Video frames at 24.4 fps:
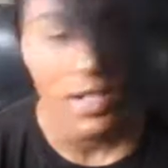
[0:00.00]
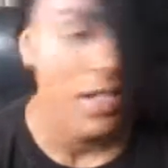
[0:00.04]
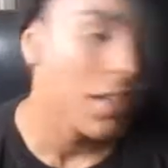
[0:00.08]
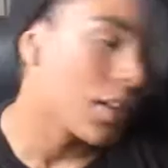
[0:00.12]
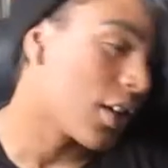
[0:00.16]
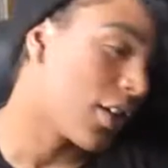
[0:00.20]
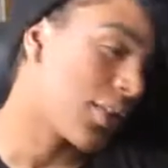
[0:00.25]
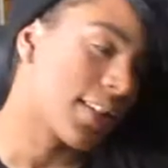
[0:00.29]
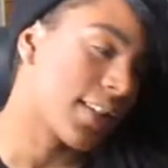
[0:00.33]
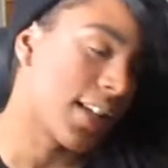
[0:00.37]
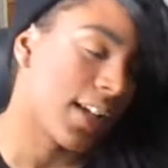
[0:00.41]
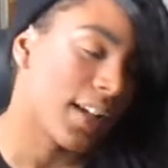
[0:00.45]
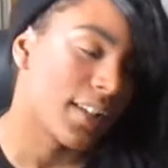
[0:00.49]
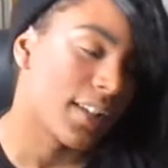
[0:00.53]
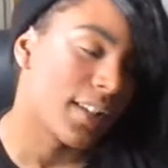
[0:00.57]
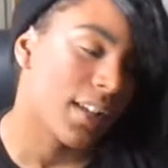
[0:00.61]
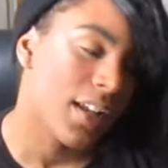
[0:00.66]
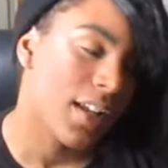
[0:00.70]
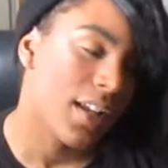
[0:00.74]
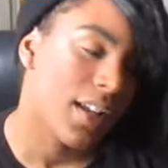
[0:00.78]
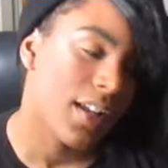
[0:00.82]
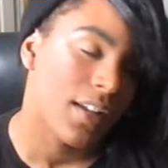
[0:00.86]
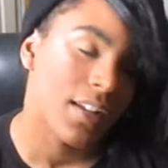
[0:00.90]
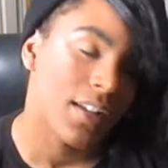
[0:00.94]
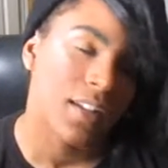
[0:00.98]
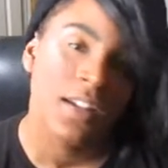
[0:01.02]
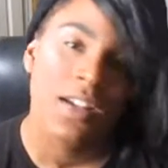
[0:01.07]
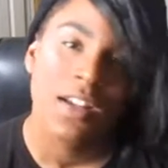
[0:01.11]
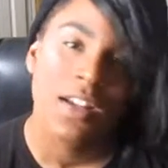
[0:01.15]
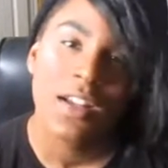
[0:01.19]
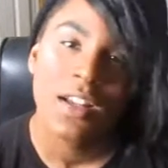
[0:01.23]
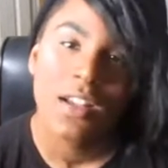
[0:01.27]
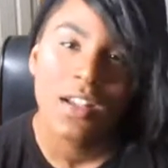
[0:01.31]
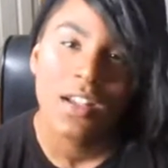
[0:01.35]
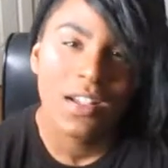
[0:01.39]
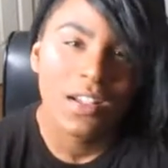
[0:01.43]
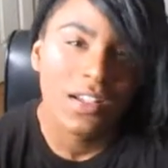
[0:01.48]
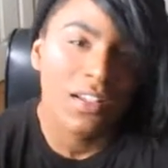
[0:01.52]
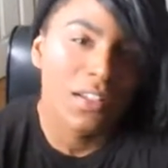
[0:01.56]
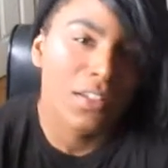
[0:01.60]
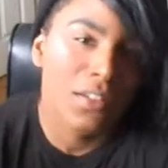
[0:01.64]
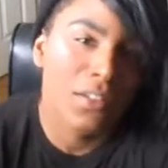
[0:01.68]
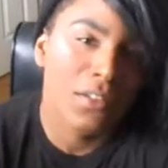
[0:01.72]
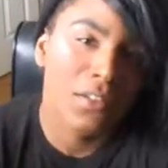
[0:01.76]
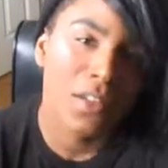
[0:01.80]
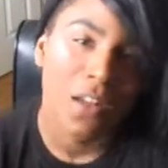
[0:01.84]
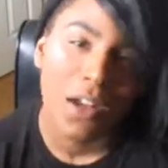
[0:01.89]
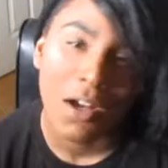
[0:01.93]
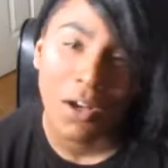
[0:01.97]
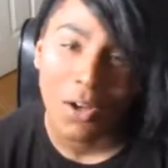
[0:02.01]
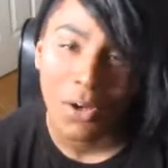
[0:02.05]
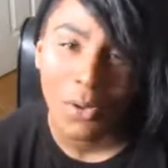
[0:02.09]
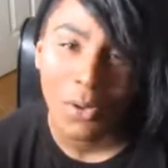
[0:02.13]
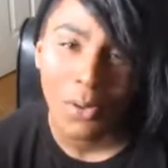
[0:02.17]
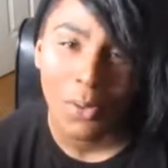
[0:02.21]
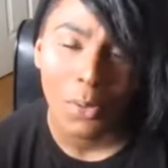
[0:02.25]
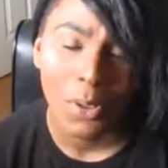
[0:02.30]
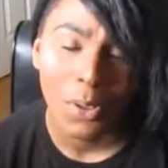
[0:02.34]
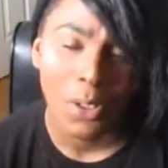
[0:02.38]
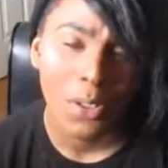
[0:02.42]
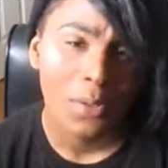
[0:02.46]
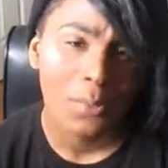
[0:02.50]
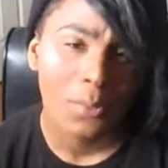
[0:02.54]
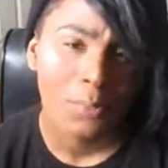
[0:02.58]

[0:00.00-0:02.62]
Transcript: Go suck a dick, you know,